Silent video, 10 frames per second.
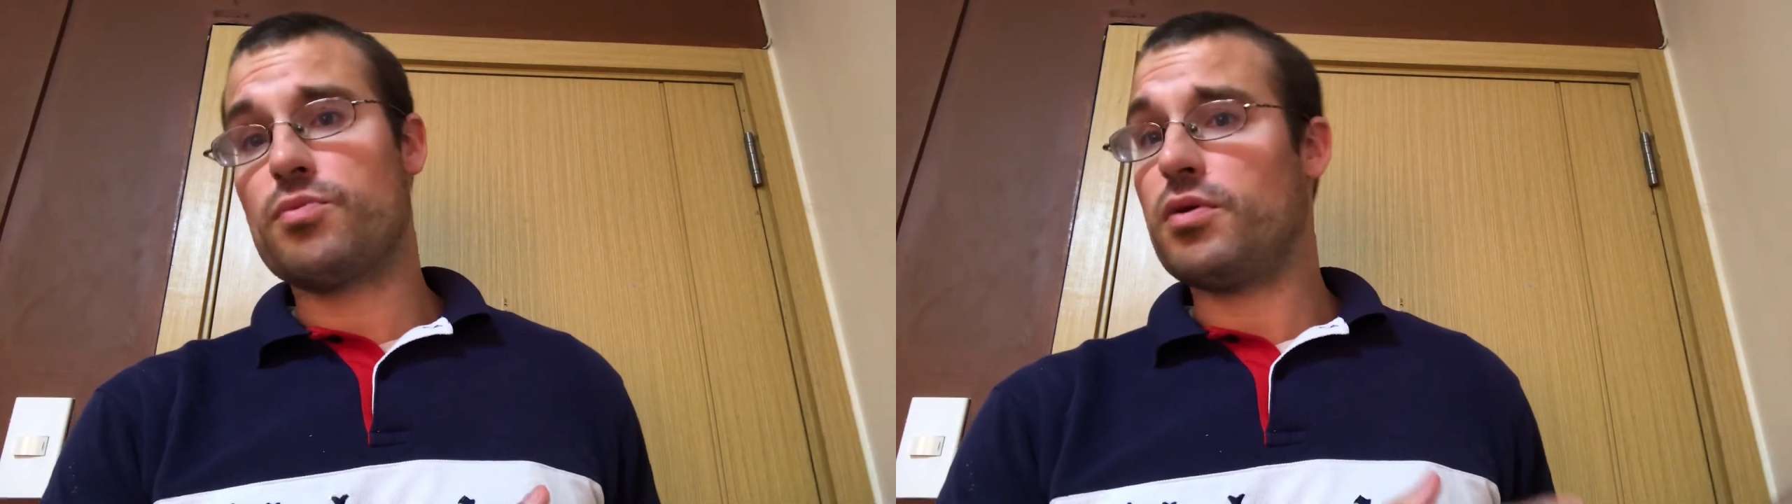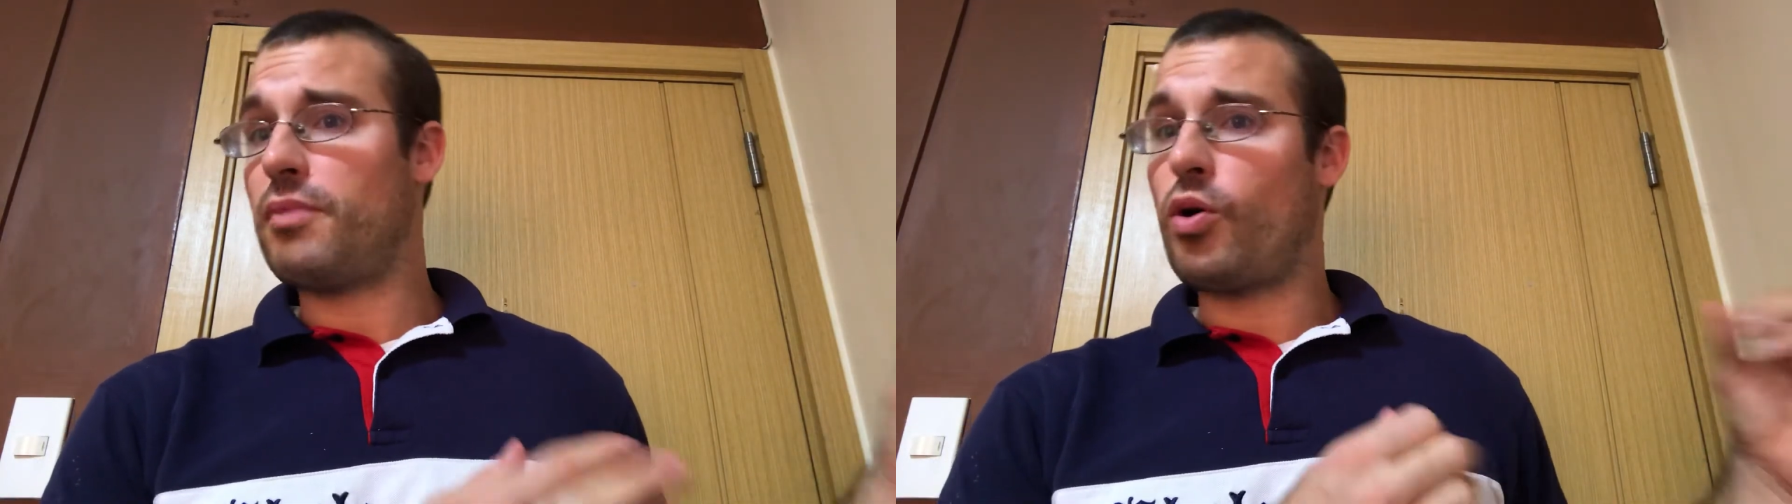
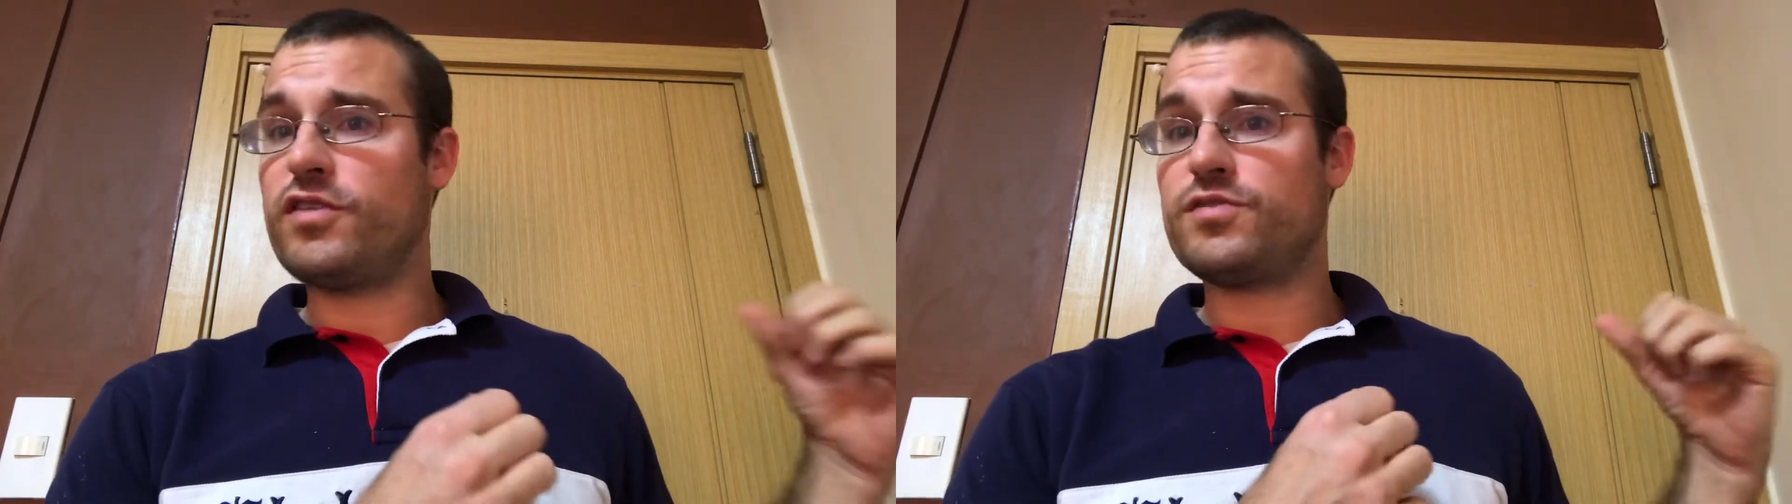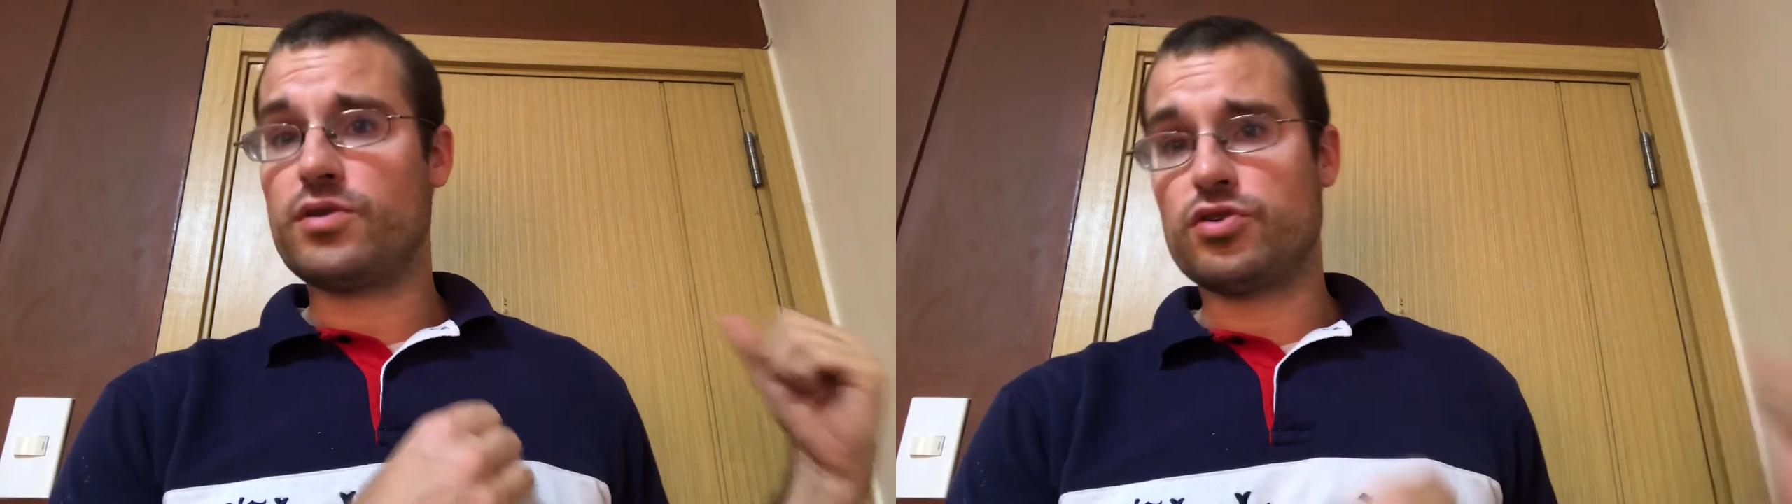but my
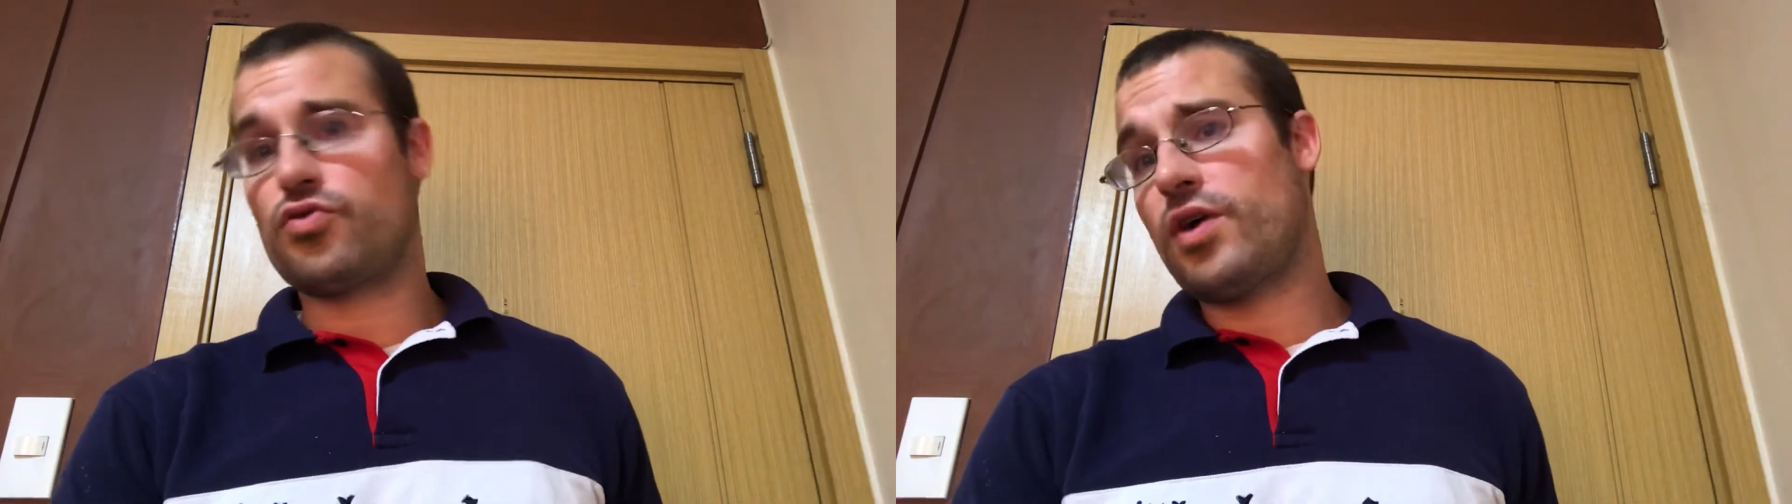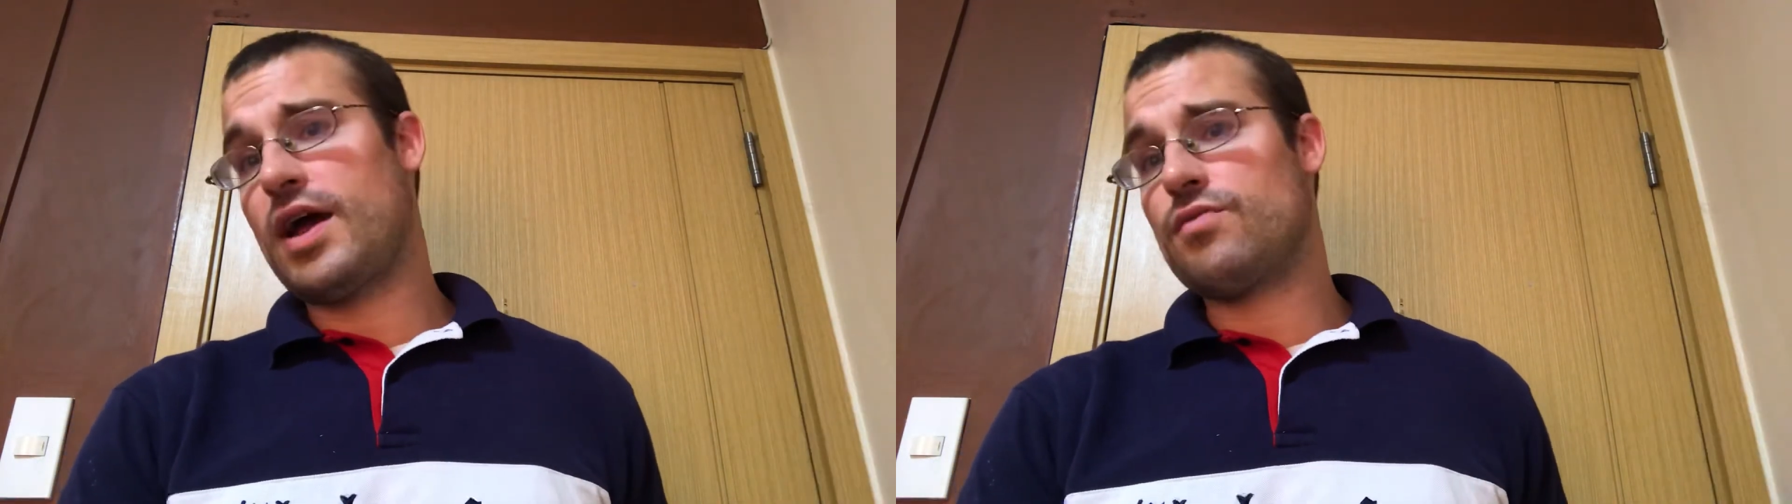wife's feeling
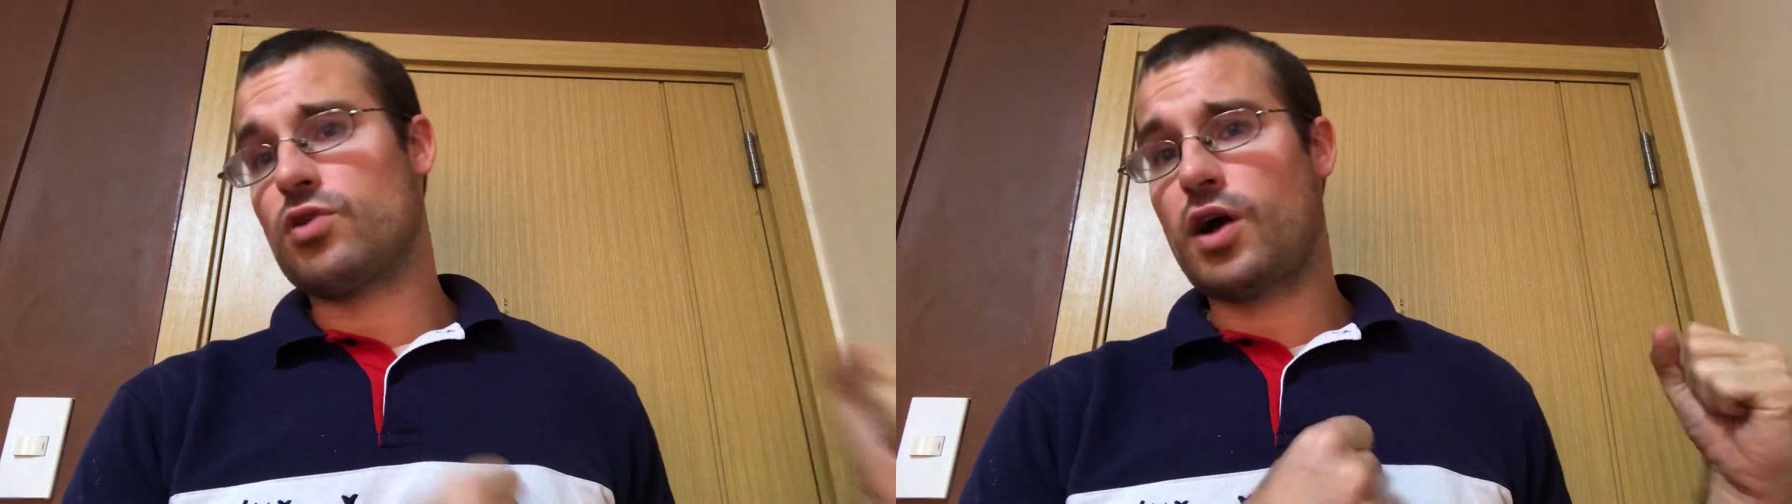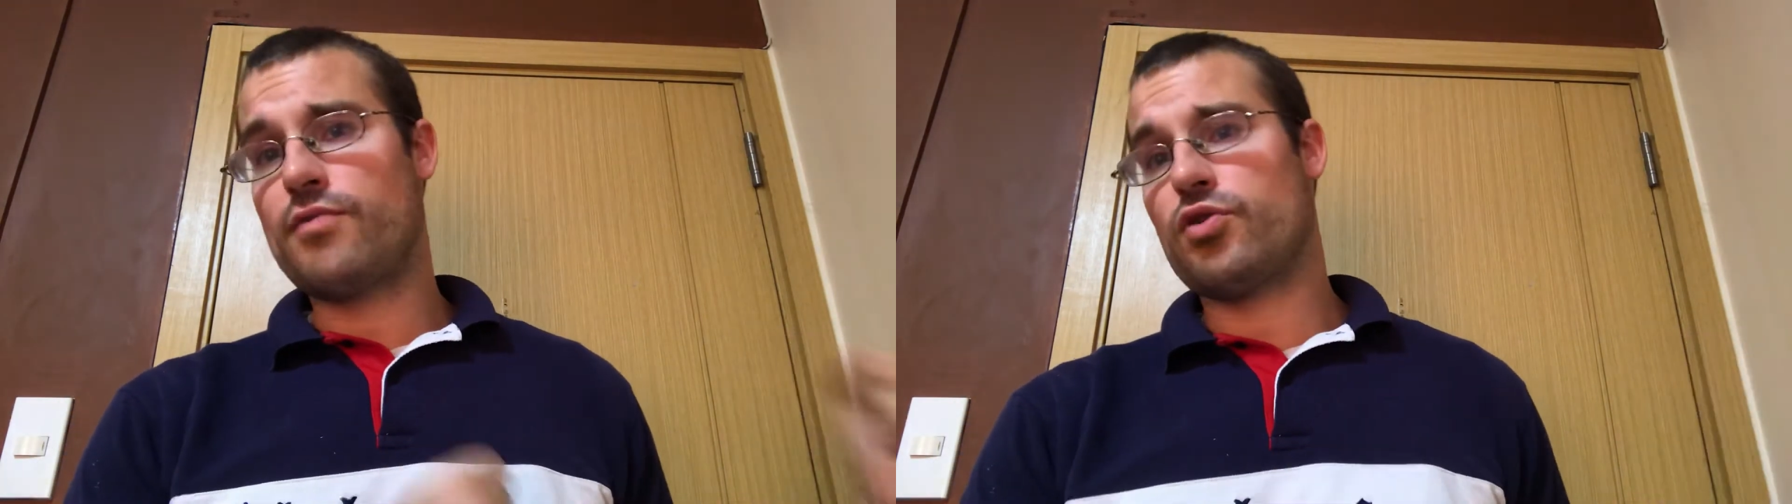great,
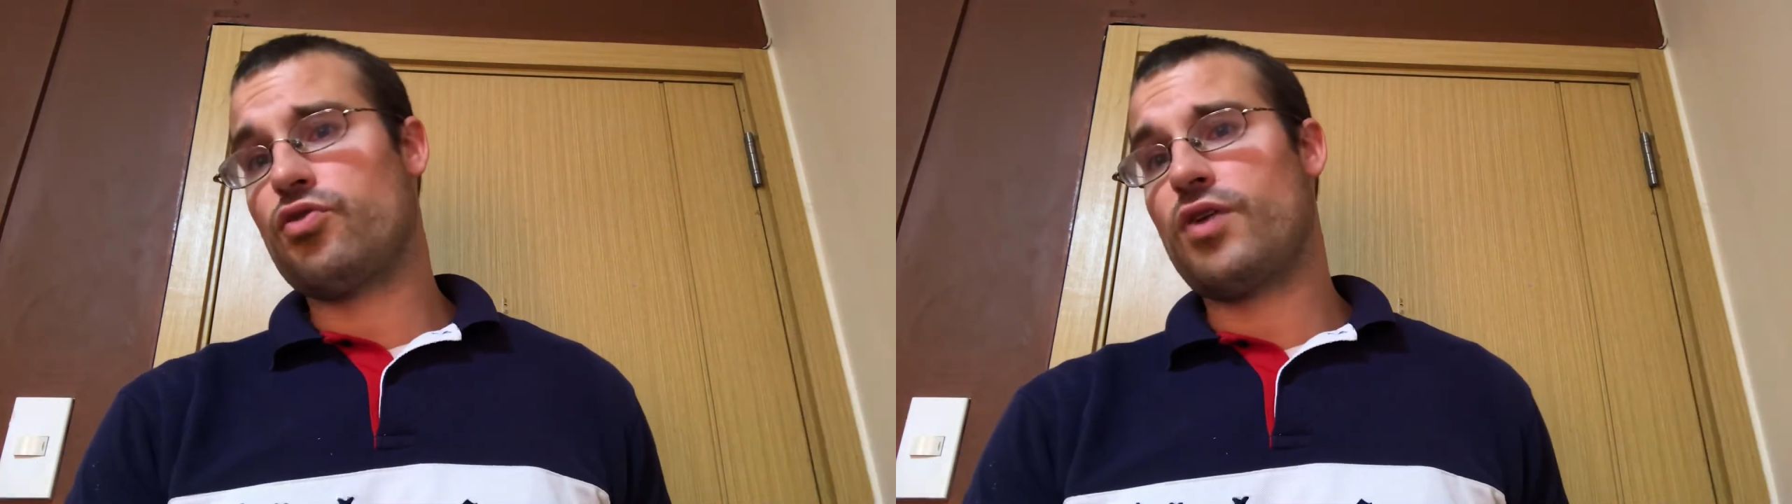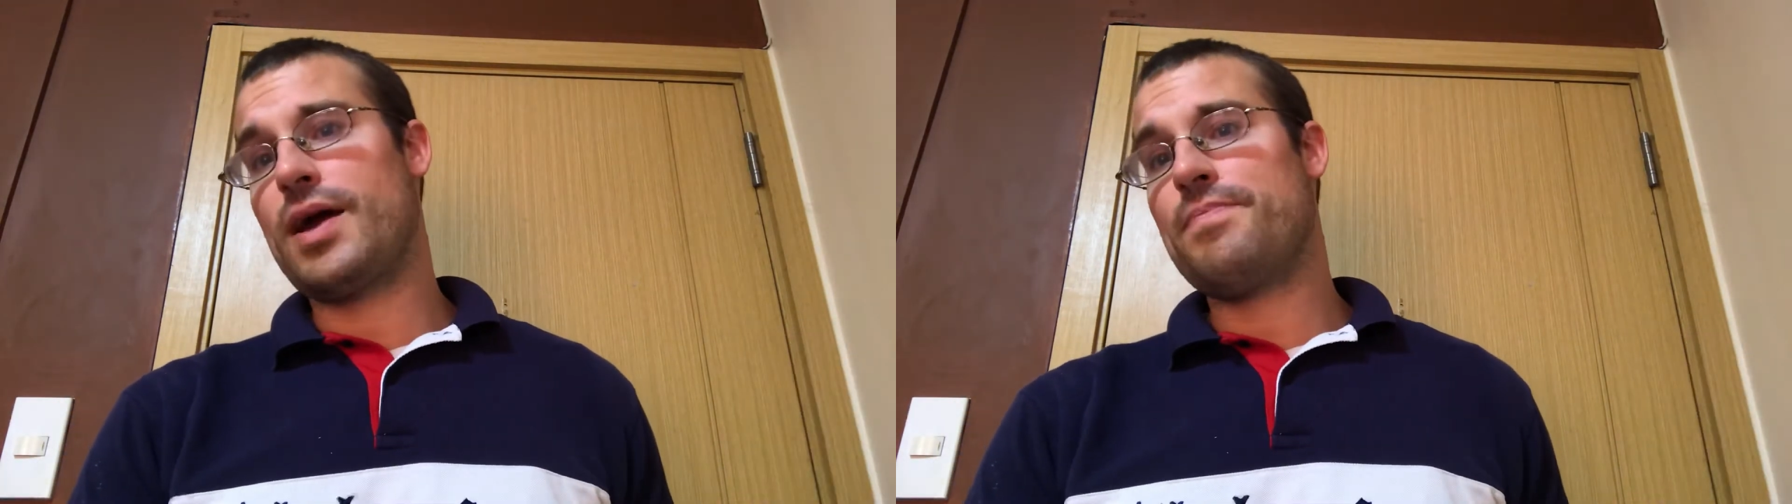recovering
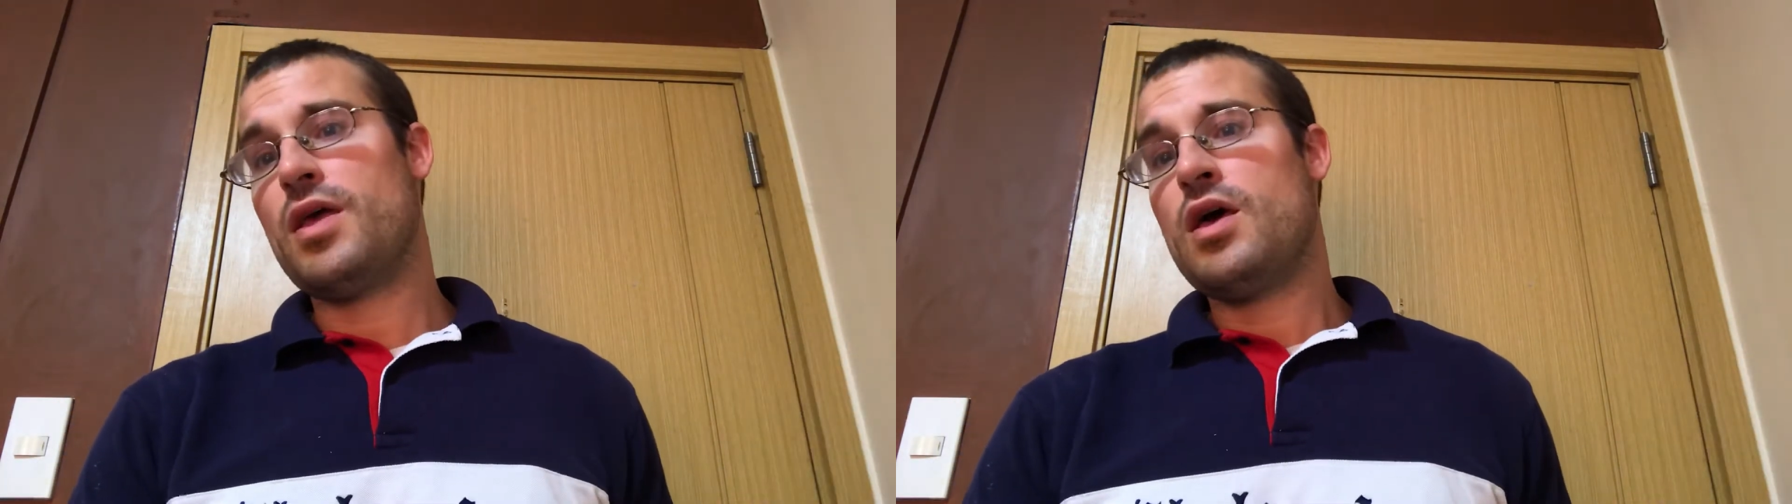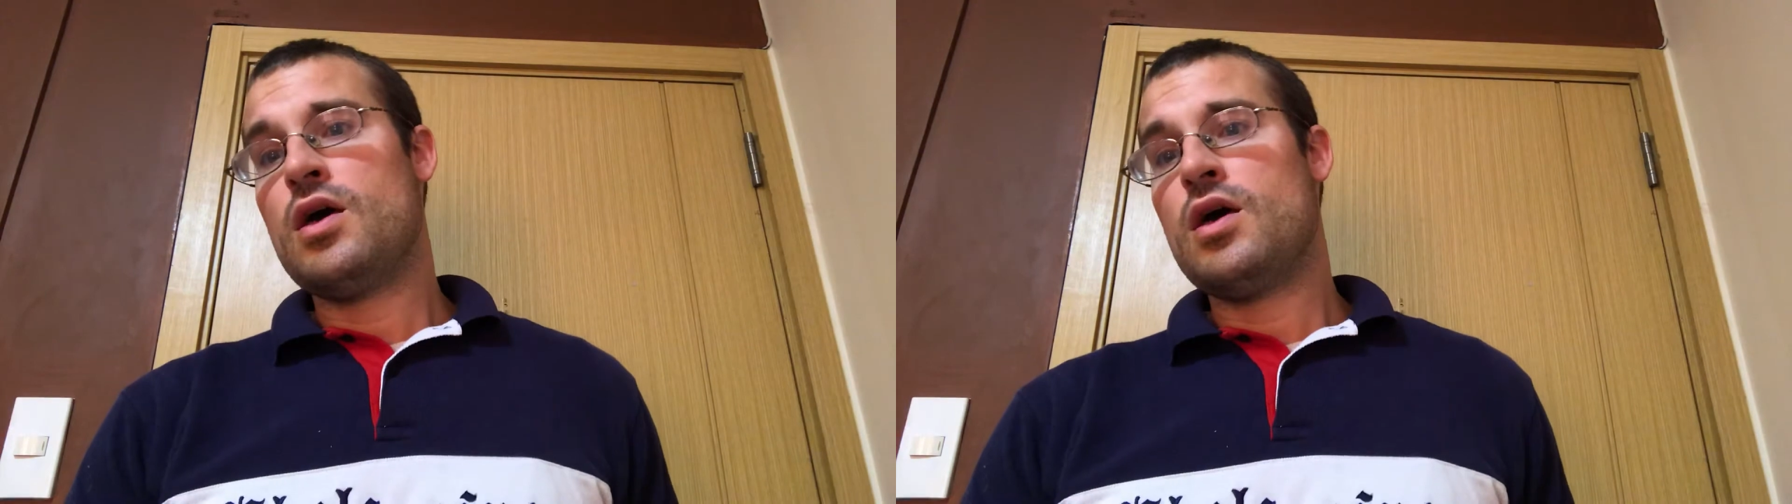great.